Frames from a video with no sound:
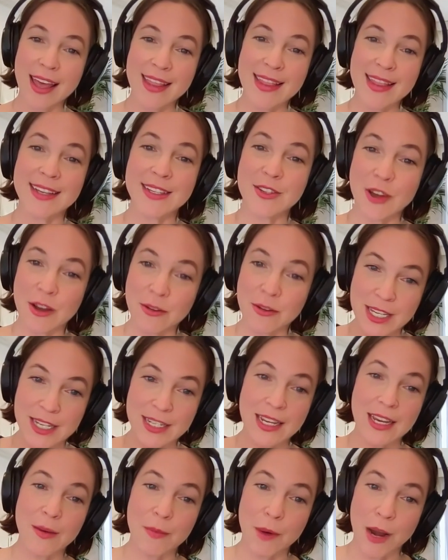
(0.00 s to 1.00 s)
And so I would say
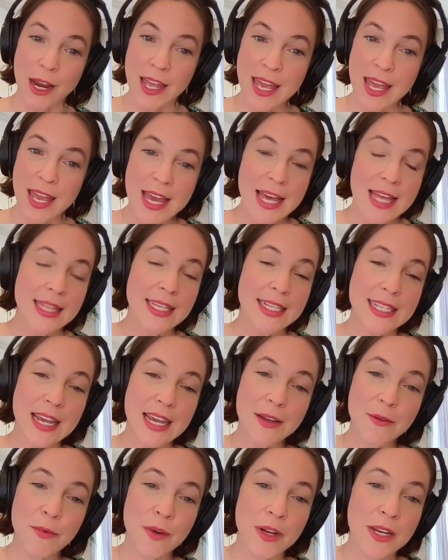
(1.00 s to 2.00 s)
take a break. The
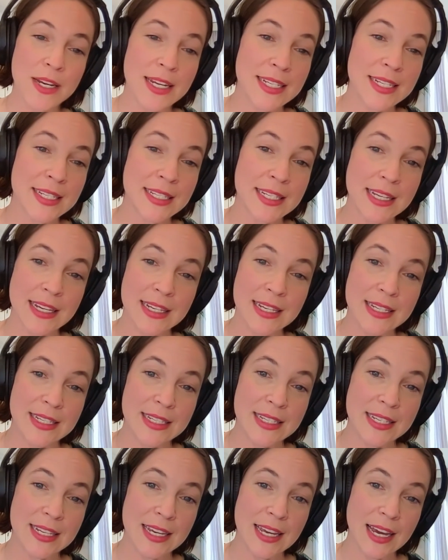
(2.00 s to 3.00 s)
second one is
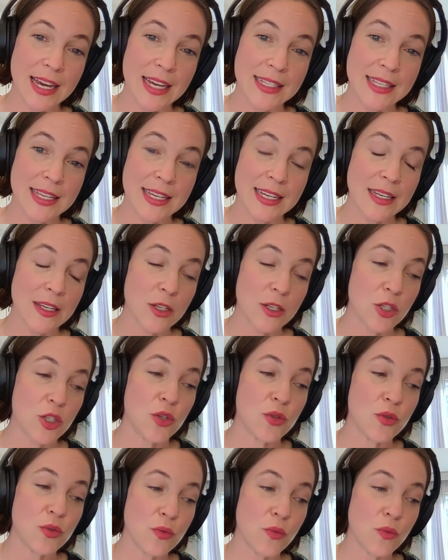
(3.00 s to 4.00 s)
I think
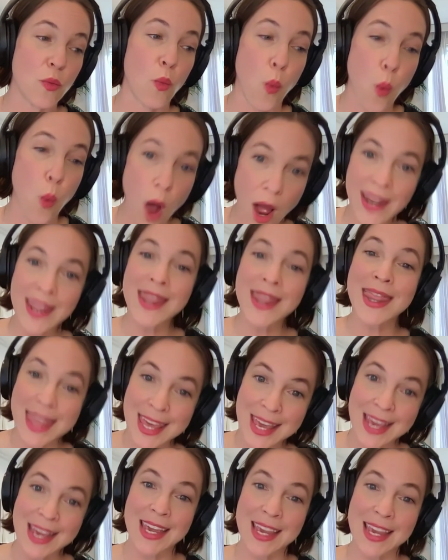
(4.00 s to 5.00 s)
do one
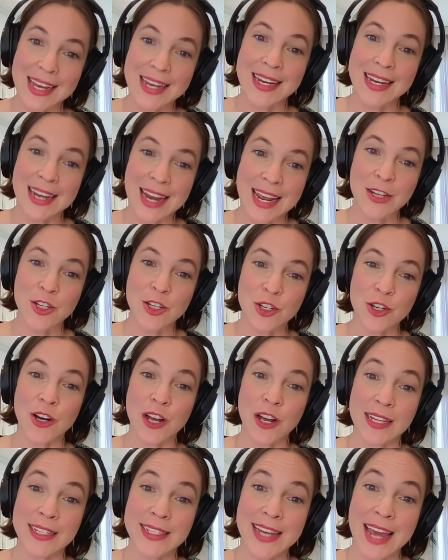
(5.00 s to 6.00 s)
thing in
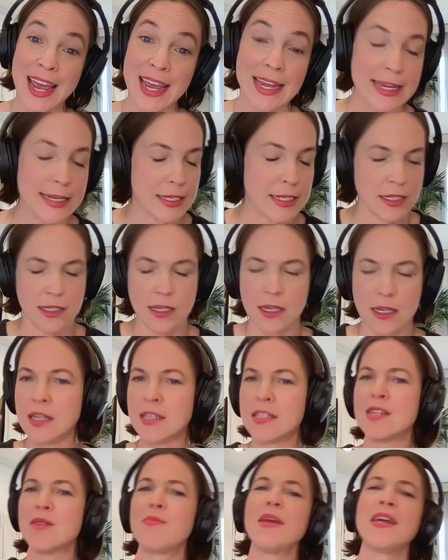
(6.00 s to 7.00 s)
nature a day. It doesn't
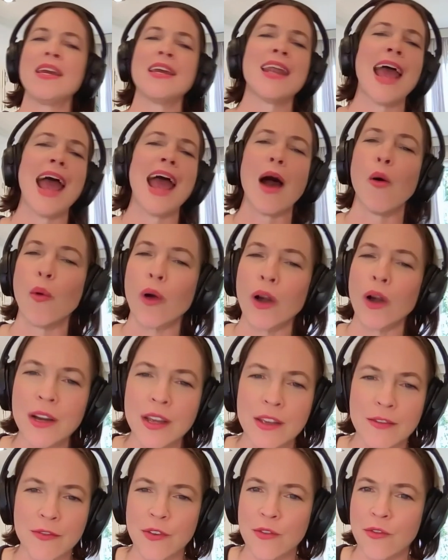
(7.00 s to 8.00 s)
need to be an hour.
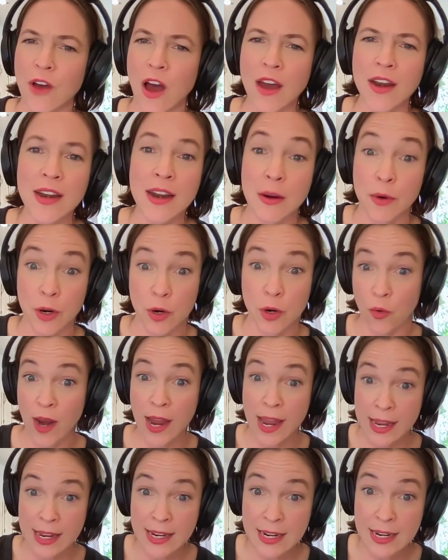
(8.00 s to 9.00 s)
If you've got an hour,
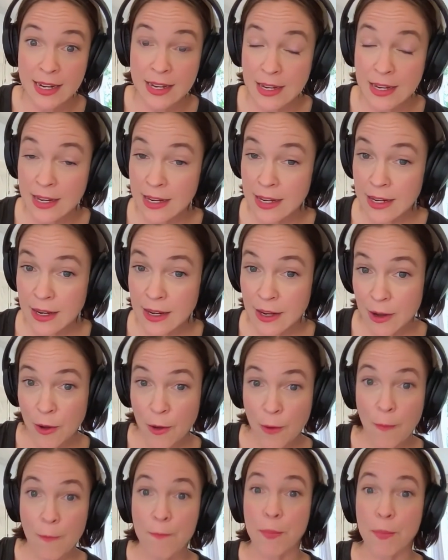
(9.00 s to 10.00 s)
great.
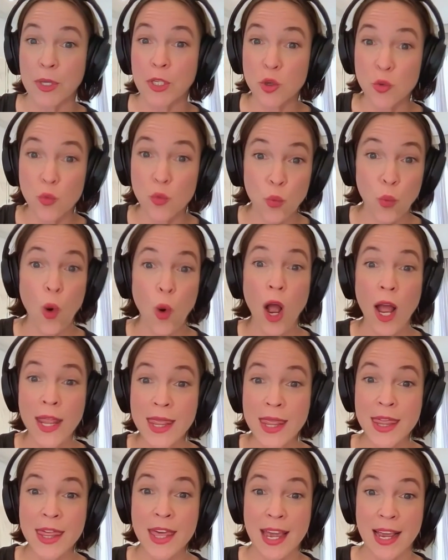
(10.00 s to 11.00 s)
But do
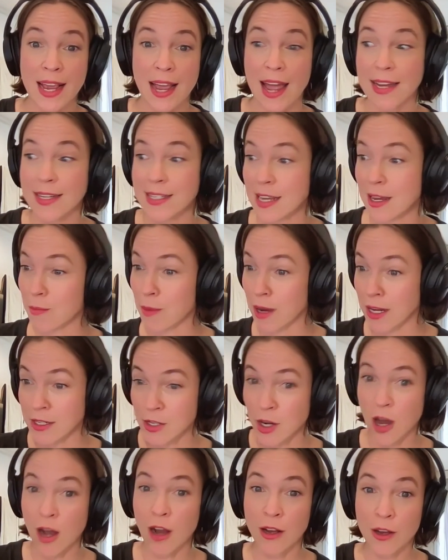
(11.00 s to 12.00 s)
one thing. I take my
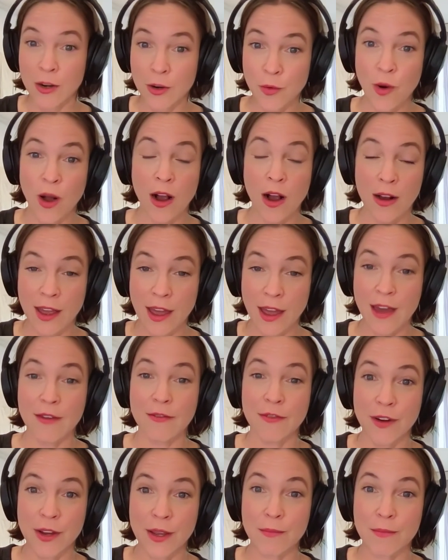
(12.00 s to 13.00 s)
dog on a walk
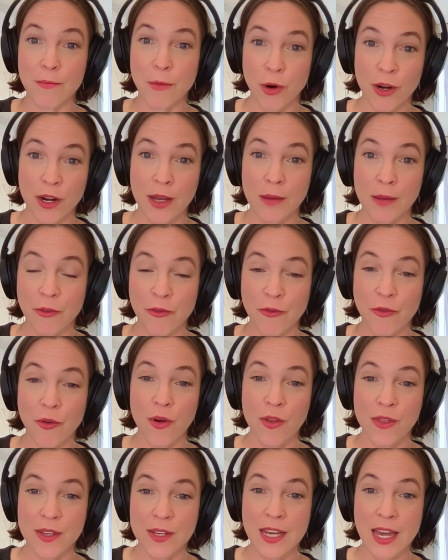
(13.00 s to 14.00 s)
every morning
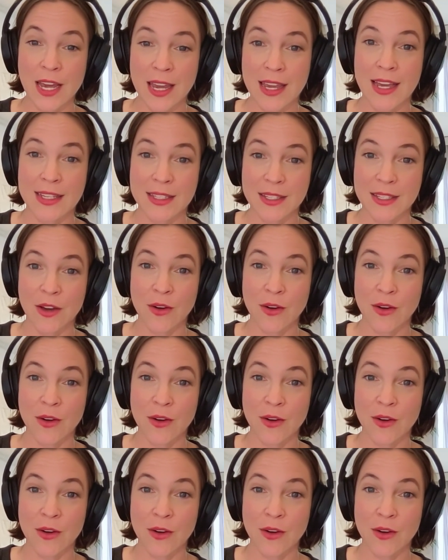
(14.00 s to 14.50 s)
before the day gets